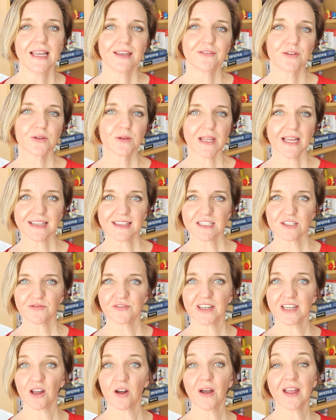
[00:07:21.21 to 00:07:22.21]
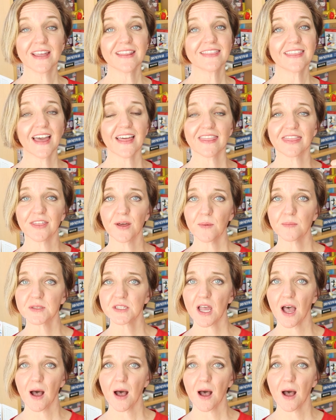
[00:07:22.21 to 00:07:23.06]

If you like this video, hit that thumbs